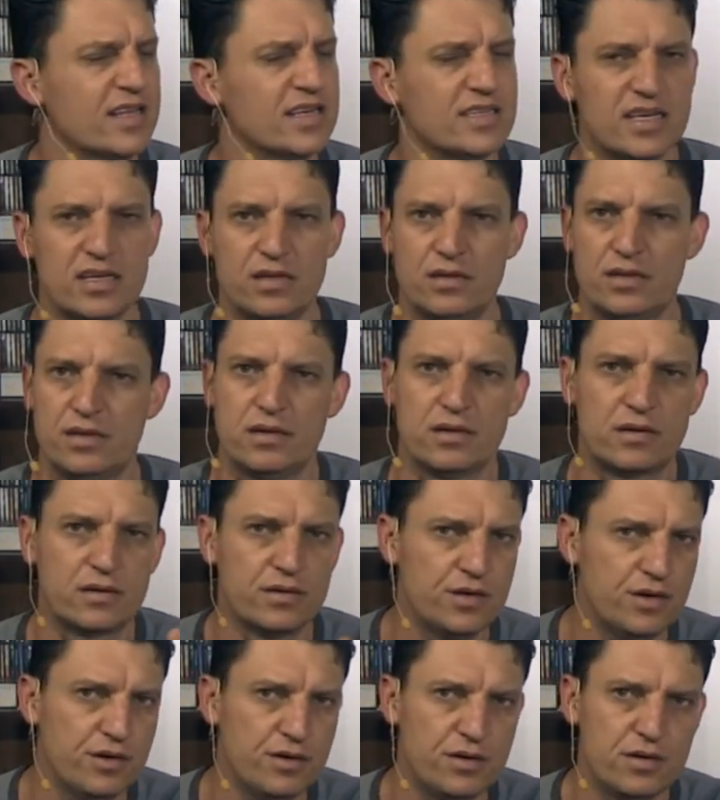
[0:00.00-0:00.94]
They said,
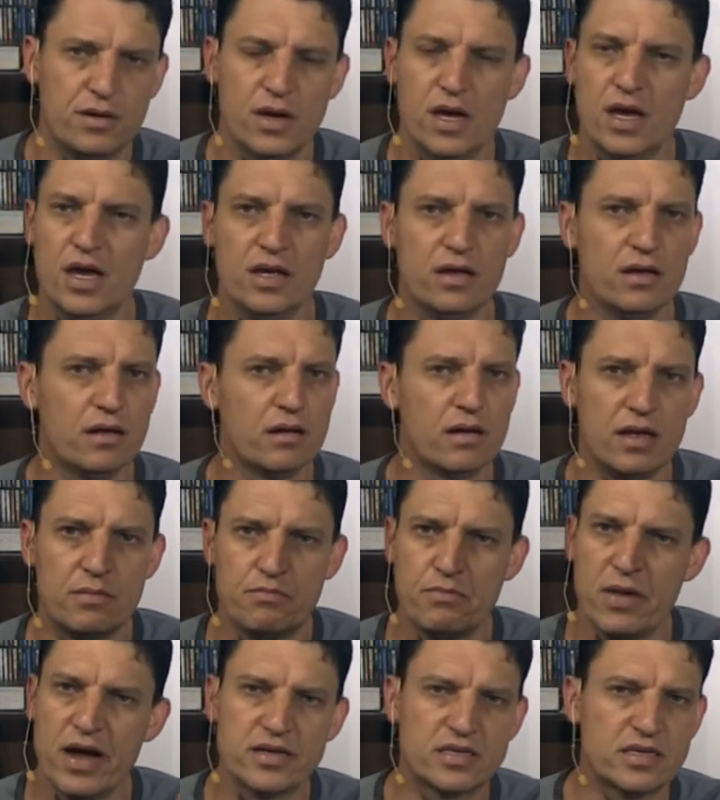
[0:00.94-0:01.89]
dude, you'll
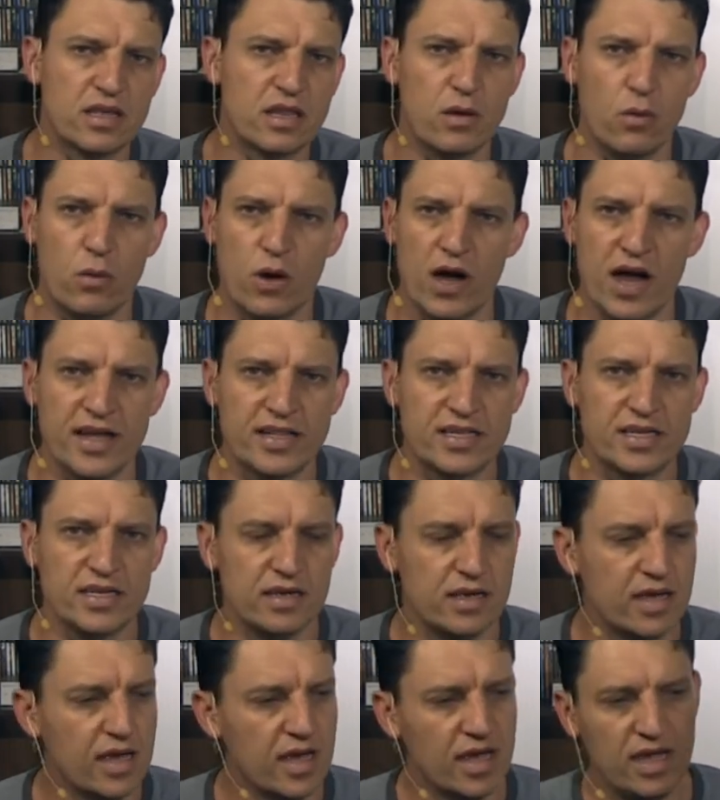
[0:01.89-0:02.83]
get most of the white,
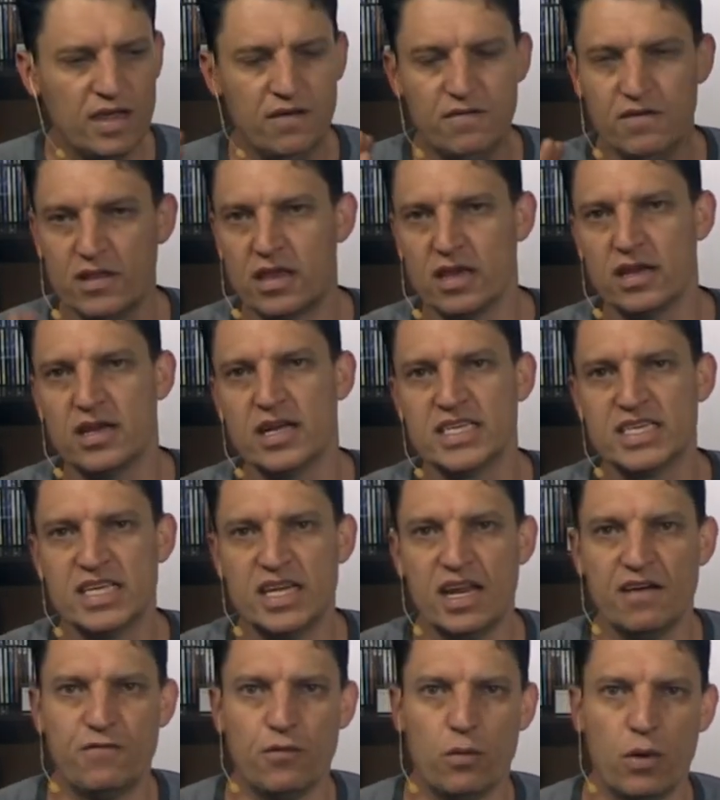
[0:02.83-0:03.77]
even if it
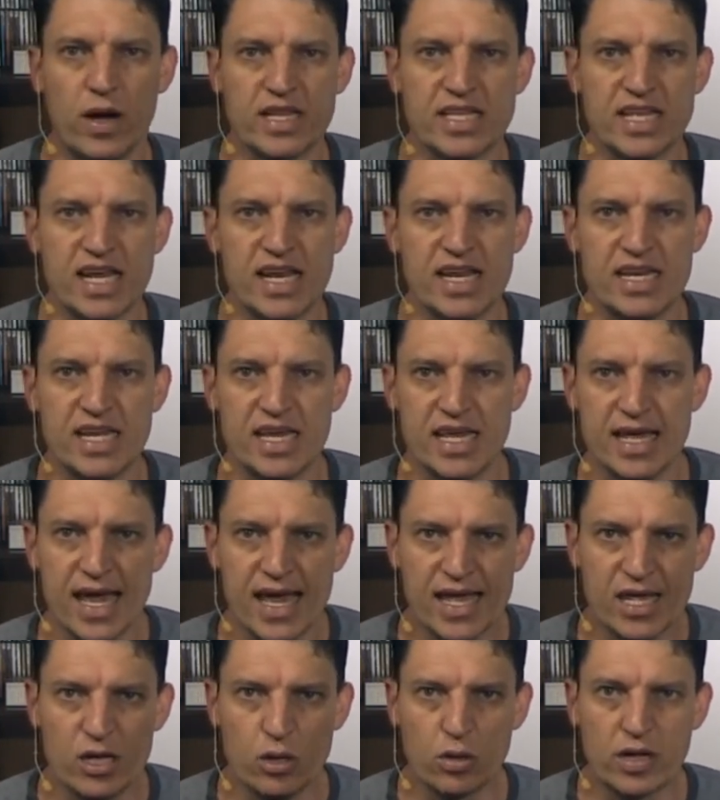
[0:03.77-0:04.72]
doesn't have a white LED,
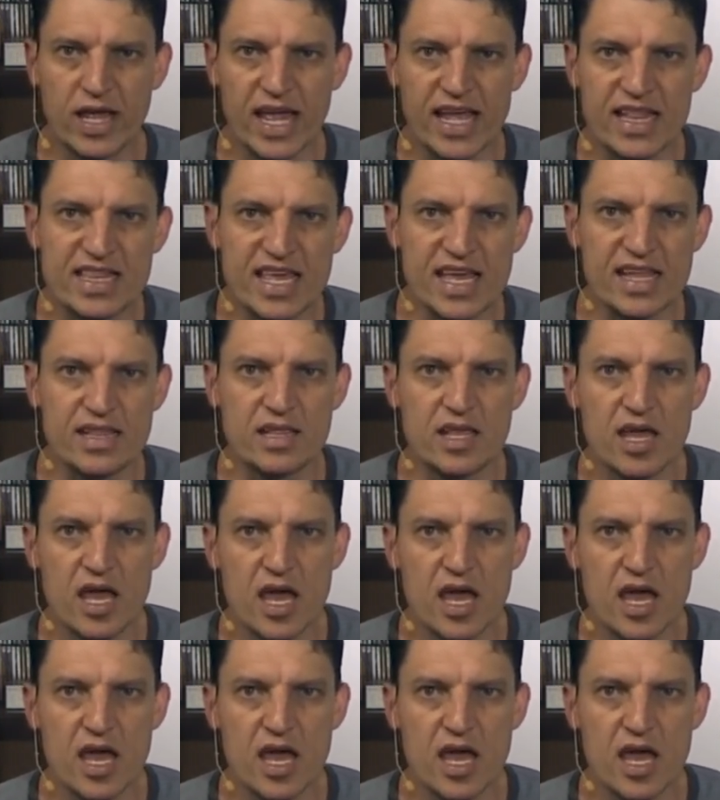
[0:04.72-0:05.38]
you'll get that